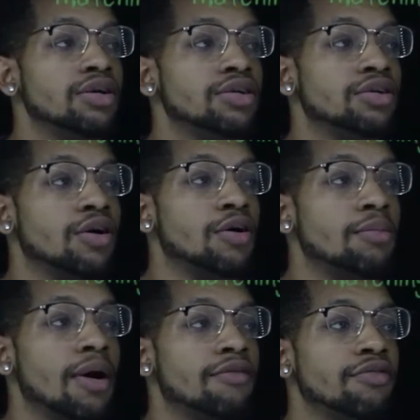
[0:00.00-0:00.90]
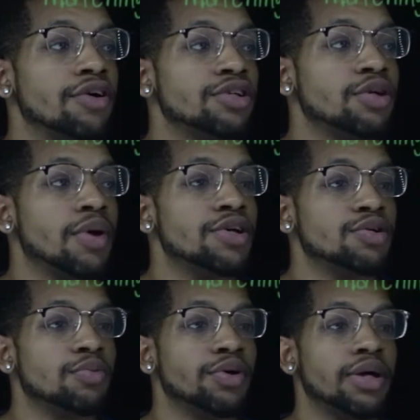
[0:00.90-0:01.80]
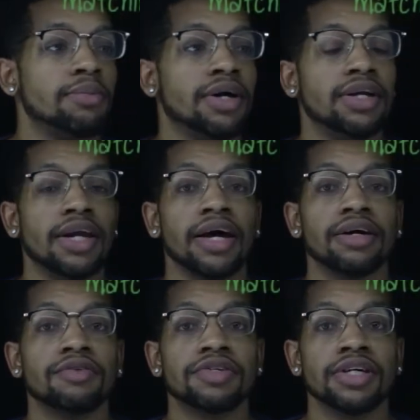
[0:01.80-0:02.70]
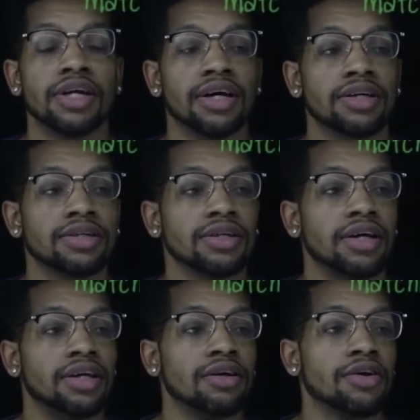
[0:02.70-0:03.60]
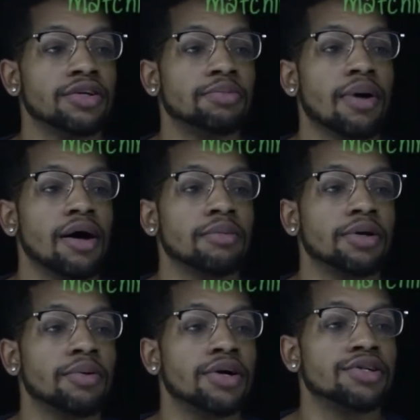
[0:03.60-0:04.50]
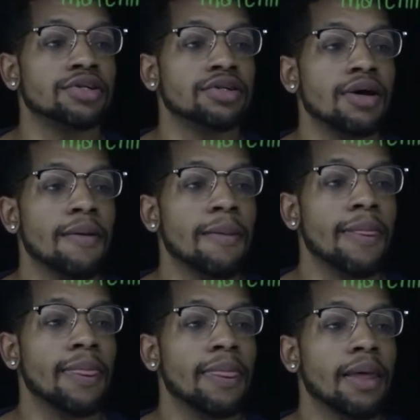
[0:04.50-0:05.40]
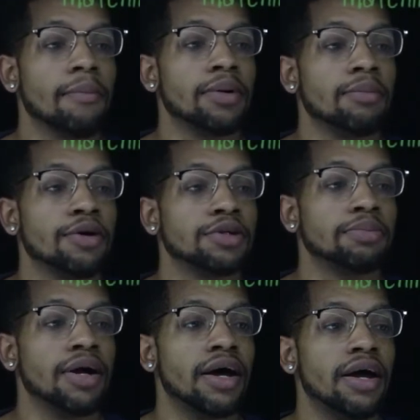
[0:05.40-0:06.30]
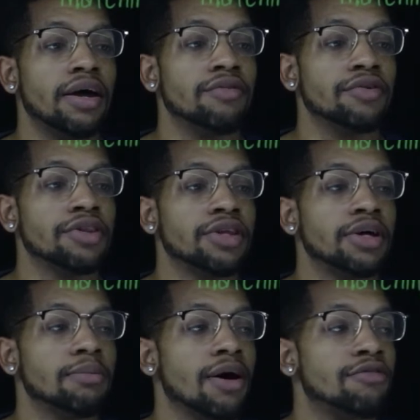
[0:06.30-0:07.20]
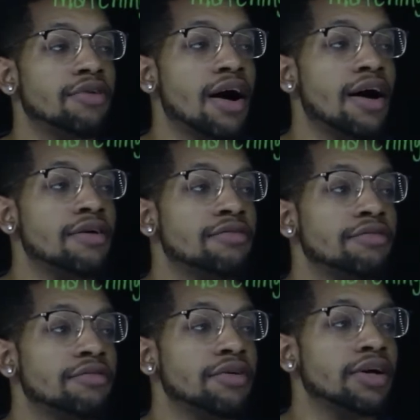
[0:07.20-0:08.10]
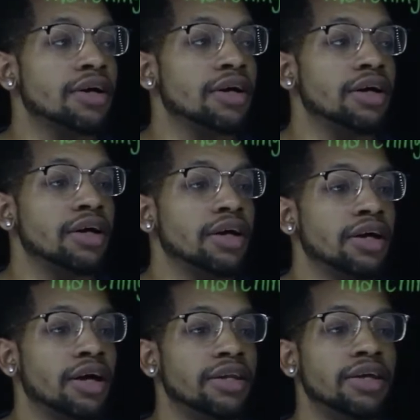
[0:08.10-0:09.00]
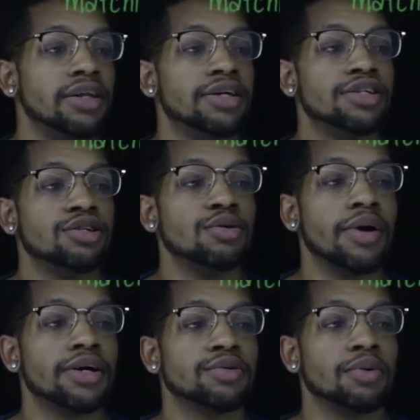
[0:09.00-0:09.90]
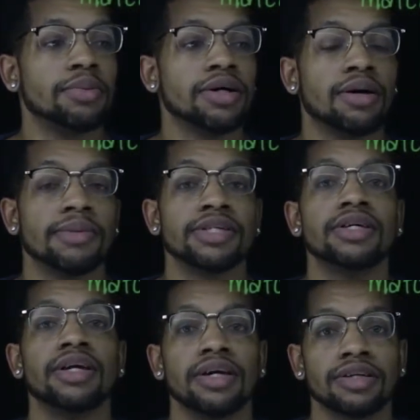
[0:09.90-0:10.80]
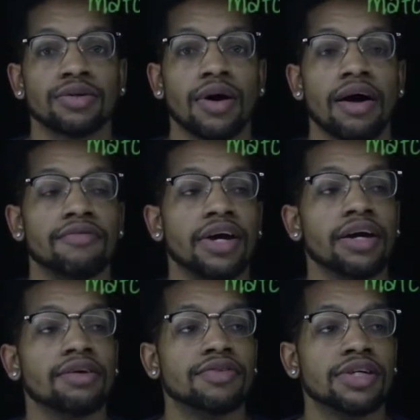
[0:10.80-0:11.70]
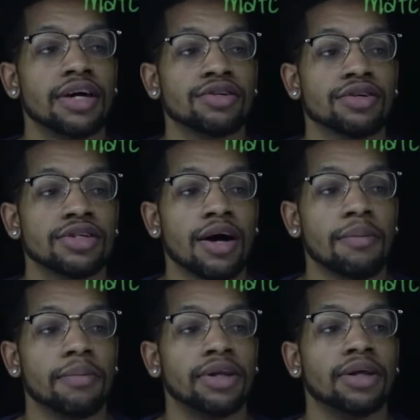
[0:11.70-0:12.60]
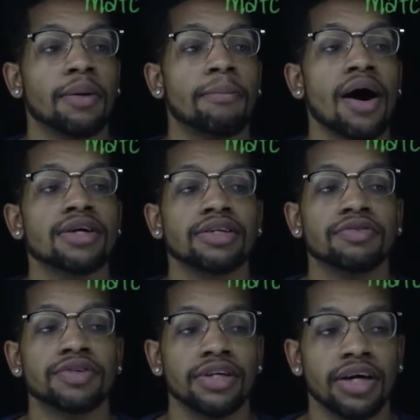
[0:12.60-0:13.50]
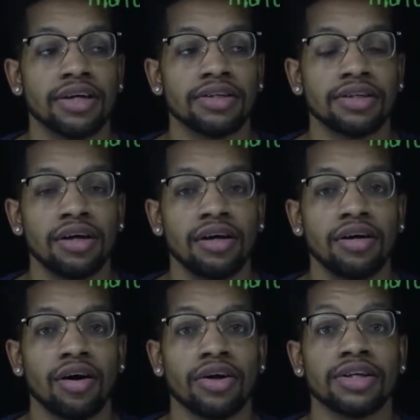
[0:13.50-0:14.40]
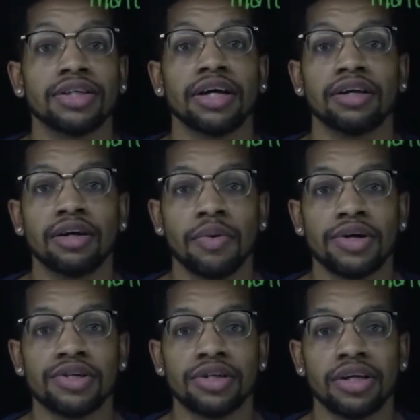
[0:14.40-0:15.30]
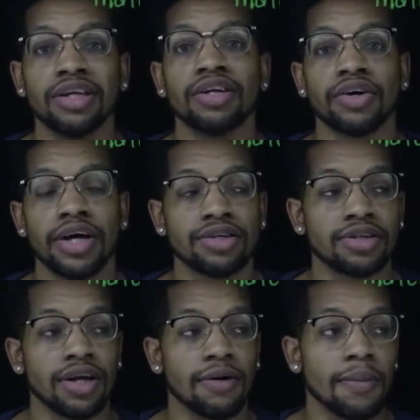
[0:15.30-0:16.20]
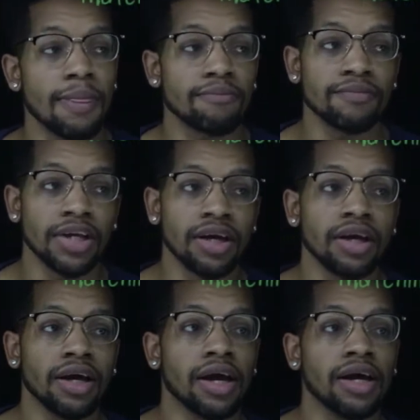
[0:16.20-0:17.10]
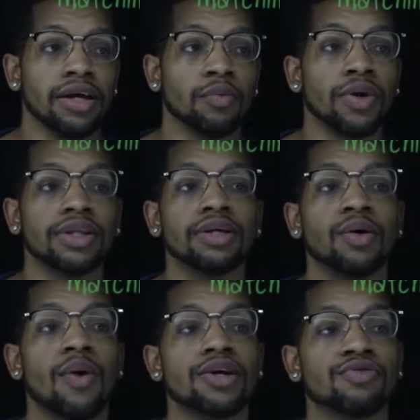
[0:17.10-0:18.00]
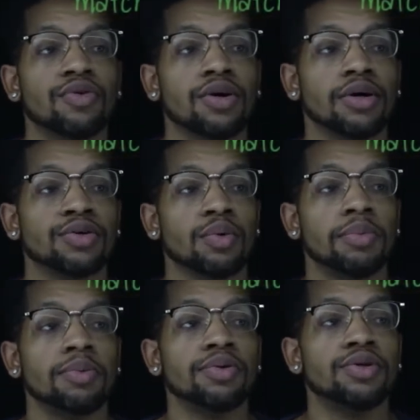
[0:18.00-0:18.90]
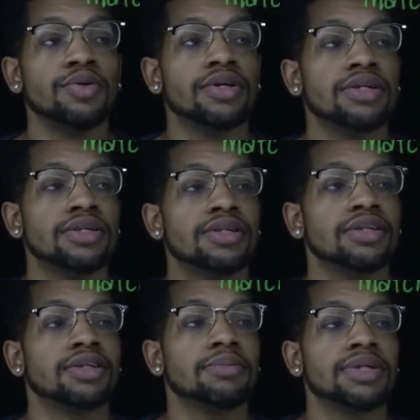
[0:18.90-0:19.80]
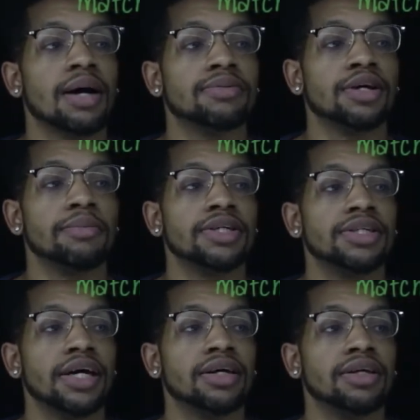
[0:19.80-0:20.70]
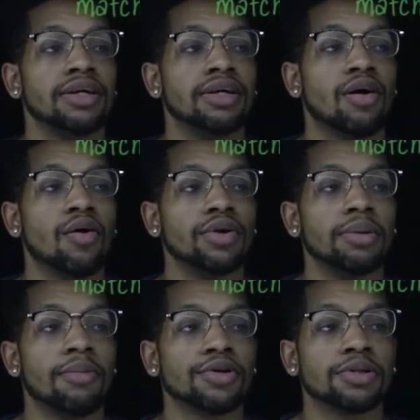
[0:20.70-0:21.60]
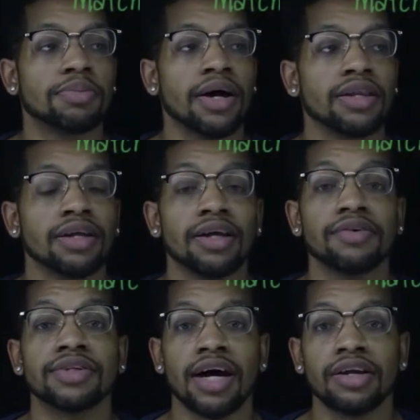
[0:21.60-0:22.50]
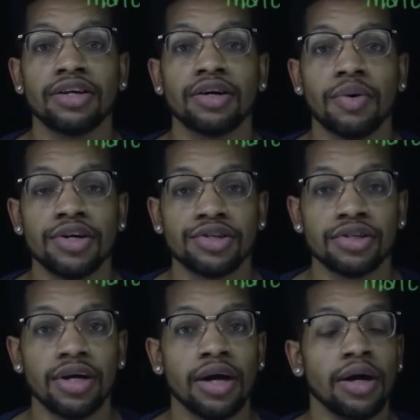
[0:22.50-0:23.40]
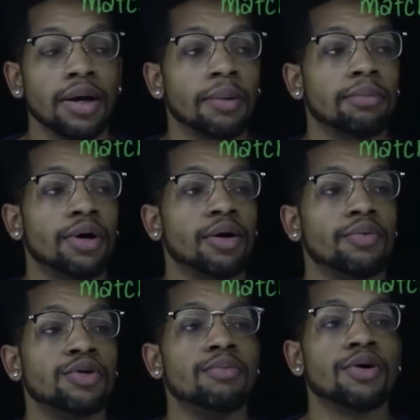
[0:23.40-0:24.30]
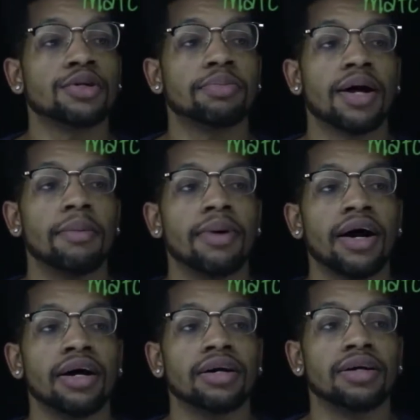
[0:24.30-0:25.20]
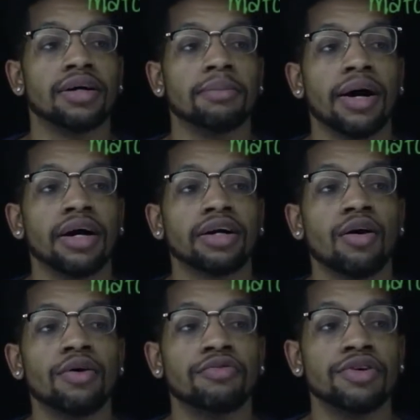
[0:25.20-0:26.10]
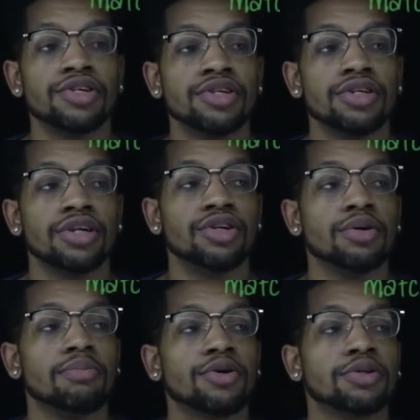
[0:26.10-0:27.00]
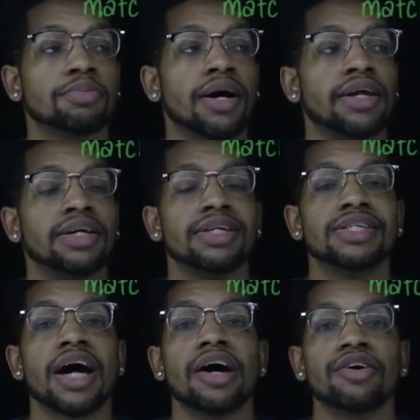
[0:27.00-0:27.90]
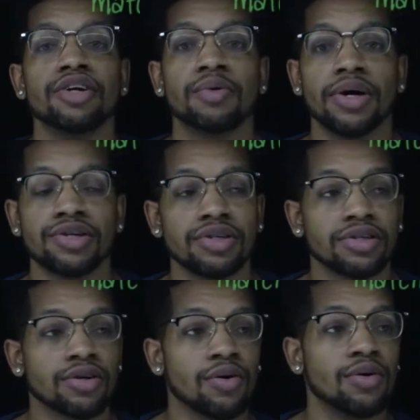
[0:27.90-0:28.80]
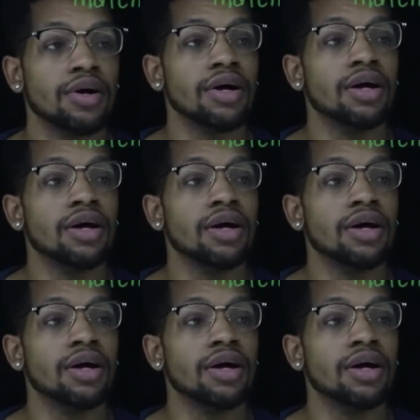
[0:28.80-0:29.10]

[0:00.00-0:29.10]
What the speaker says: So my first equation will get me a -10x. And then on this bottom equation, I'm gonna multiply everything by 5. And then this 2x will become a 10x. So I have -10x on top and then a positive 10x on the second equation, and then they'll cancel out. And one thing to watch for is when people do this, sometimes they'll mistakenly only multiply the left side of the equation. But when you multiply by a coefficient, you're multiplying the entire equation. So